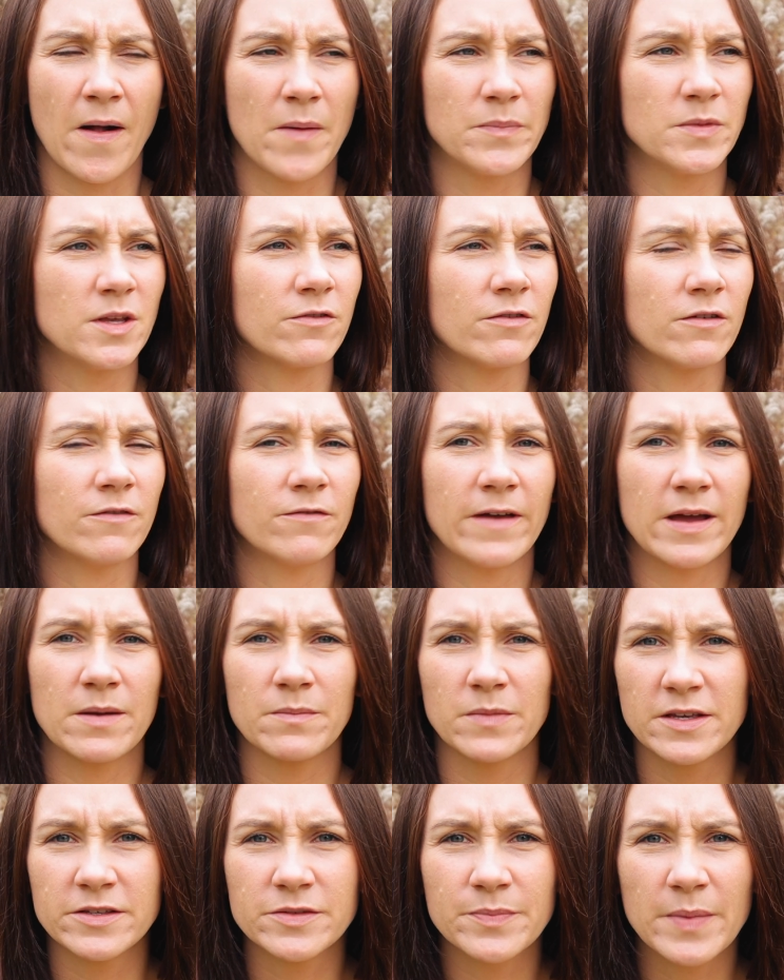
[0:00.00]
Different
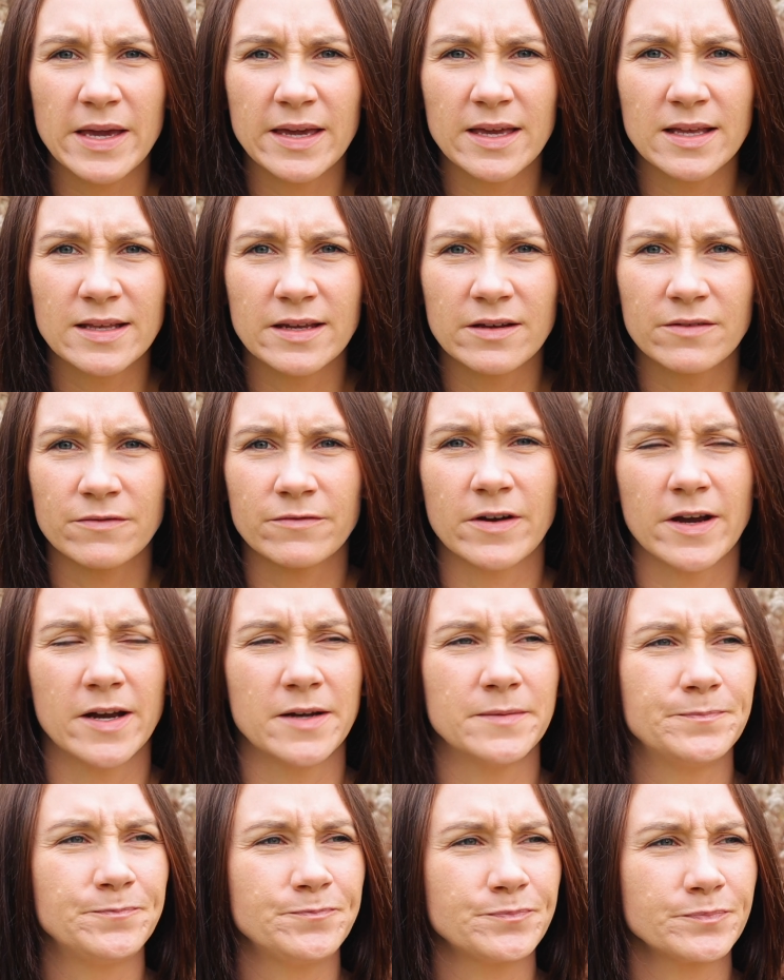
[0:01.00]
families make it
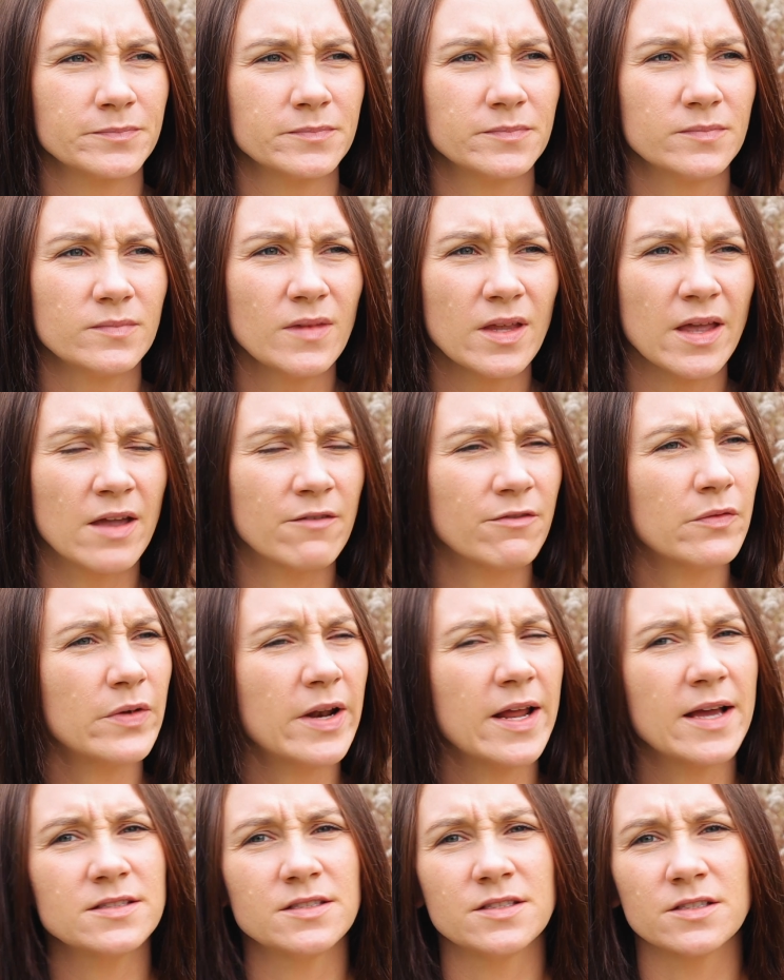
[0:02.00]
different.
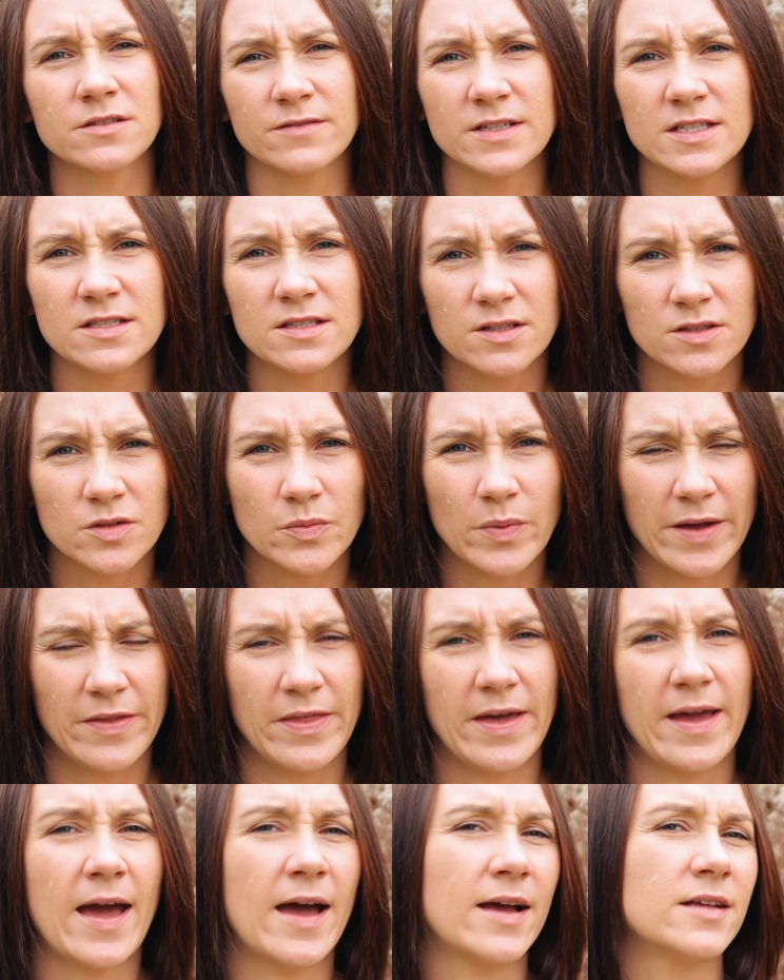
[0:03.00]
Everyone has their reasons why
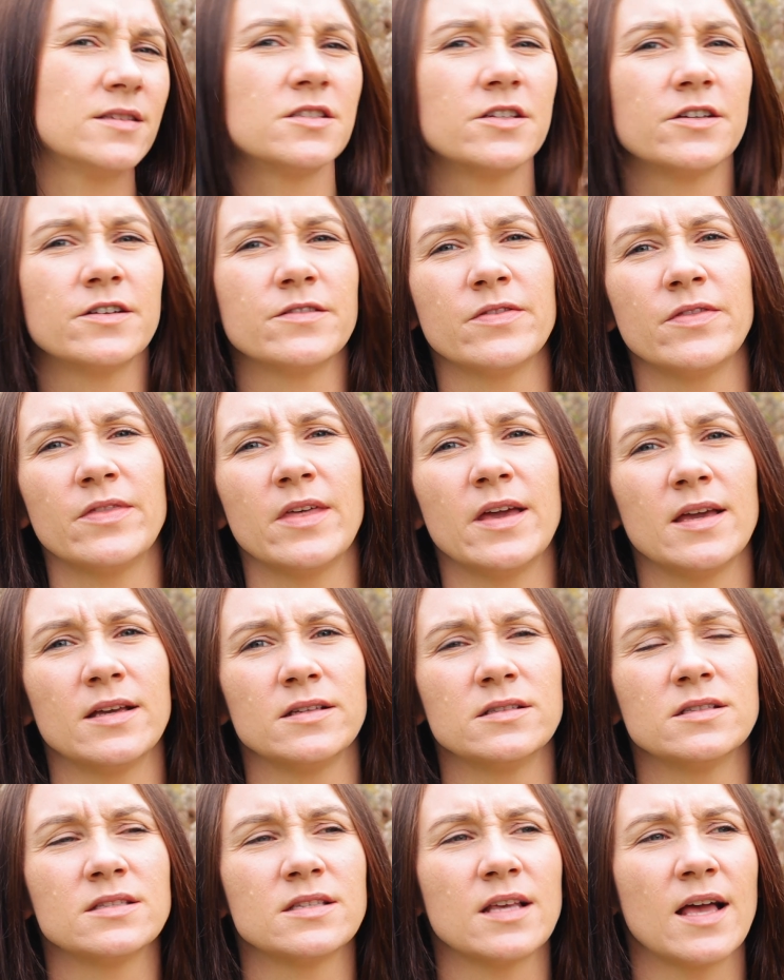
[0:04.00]
they add certain
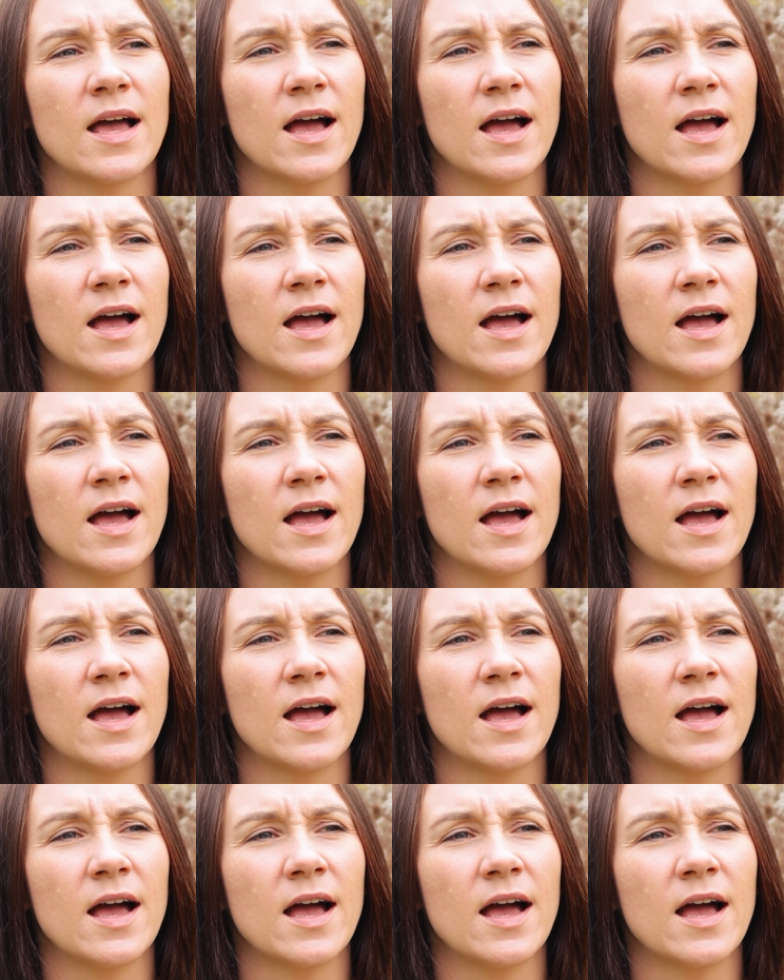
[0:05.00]
things.